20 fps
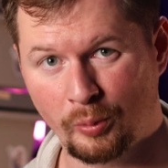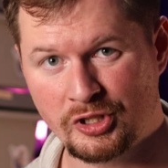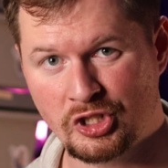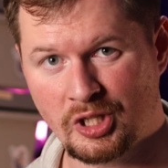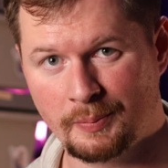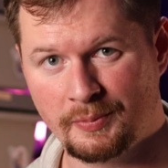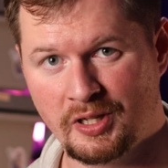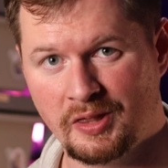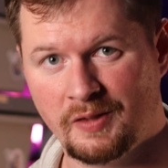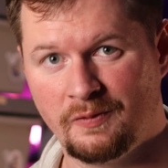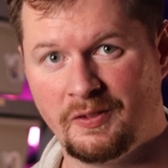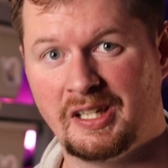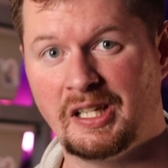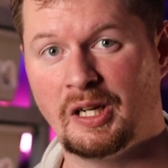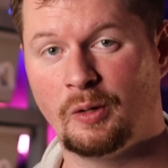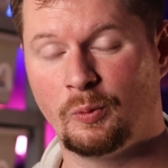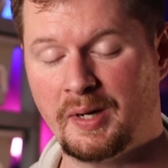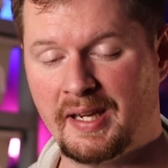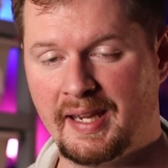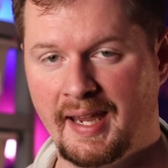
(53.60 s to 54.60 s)
we jump into the
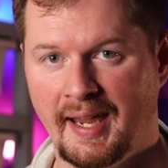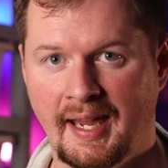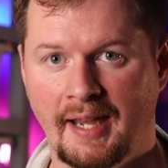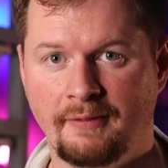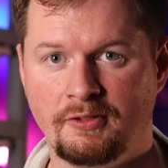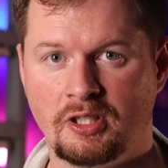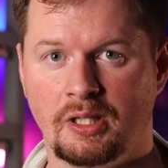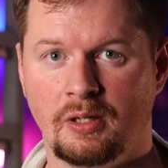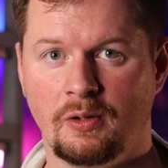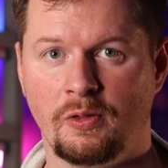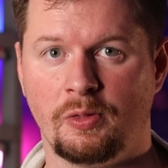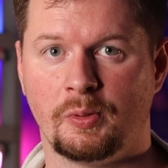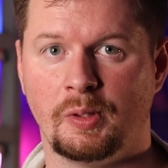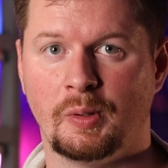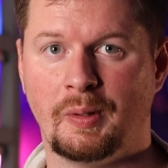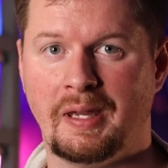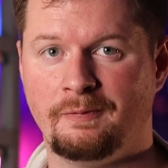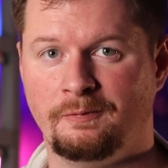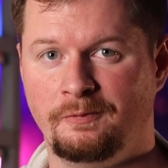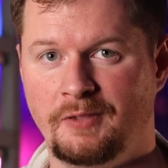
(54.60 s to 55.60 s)
video, we have to go
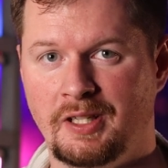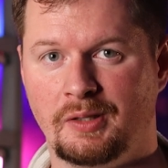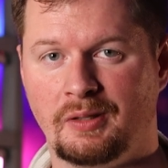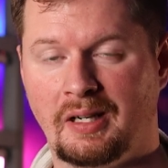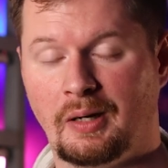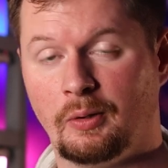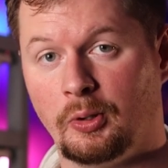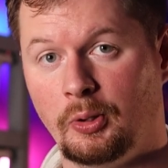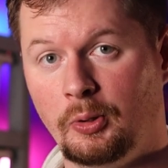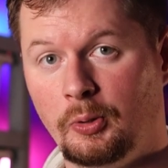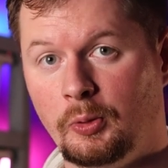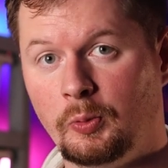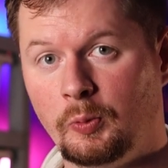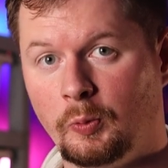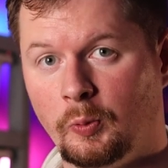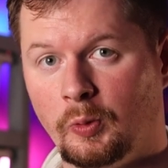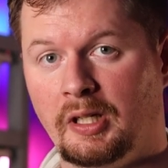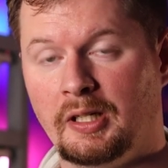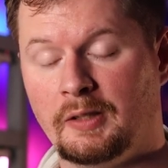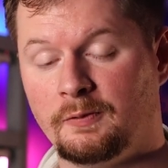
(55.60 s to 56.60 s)
through and figure out who
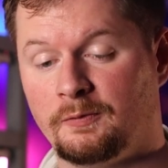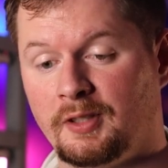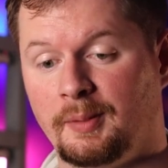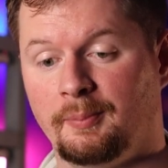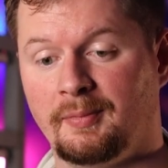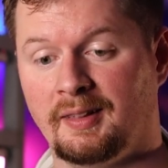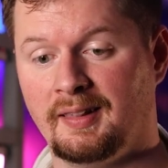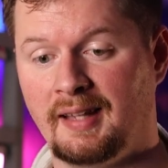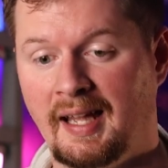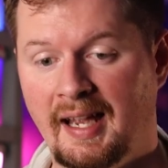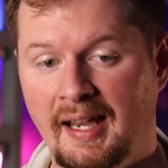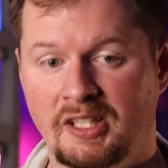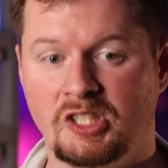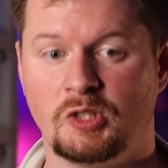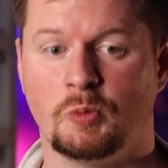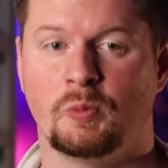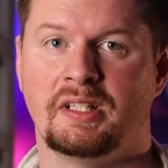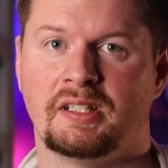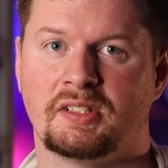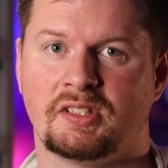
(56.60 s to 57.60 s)
won from
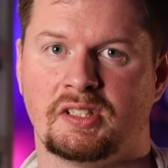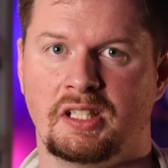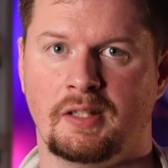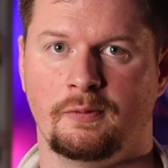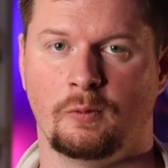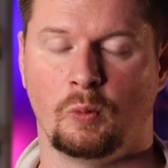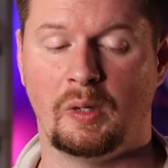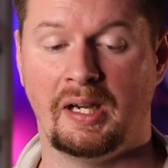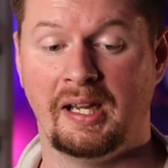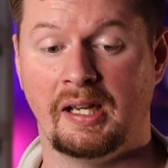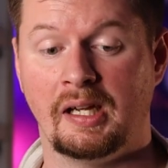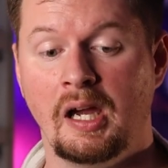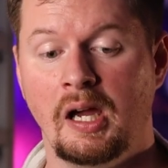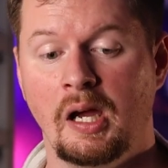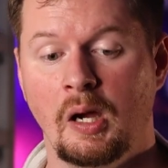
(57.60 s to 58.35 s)
last week's giveaway,